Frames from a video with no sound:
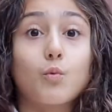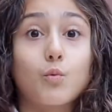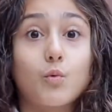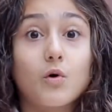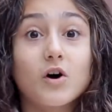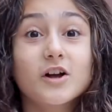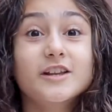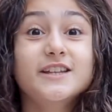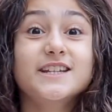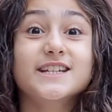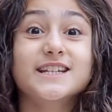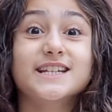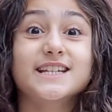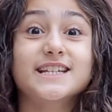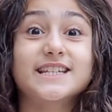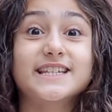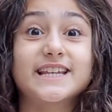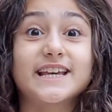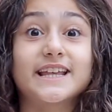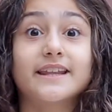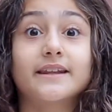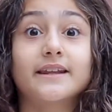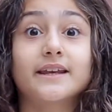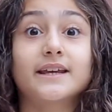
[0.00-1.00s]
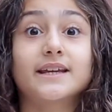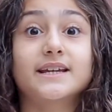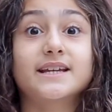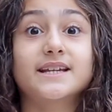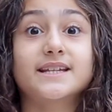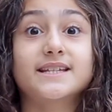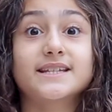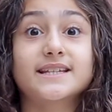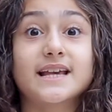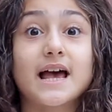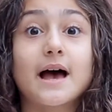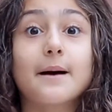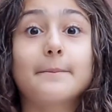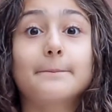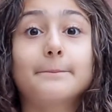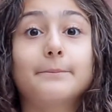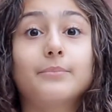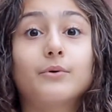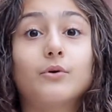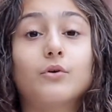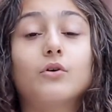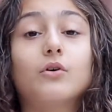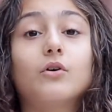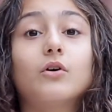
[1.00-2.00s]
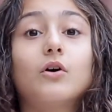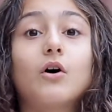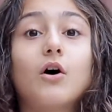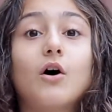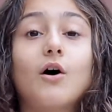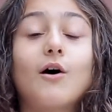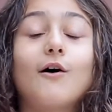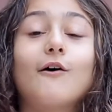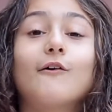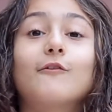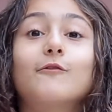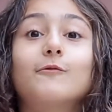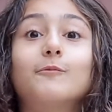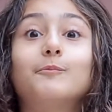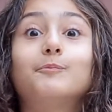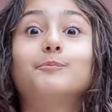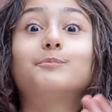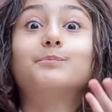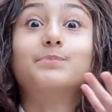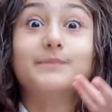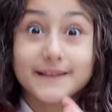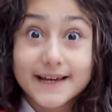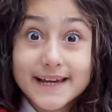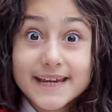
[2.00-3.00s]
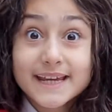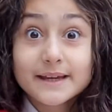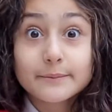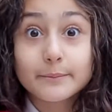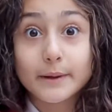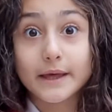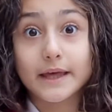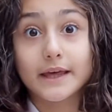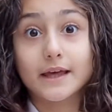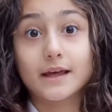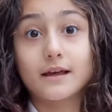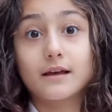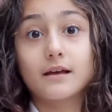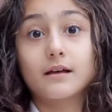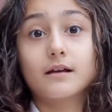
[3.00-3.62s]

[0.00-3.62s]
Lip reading: What is an example of blaming?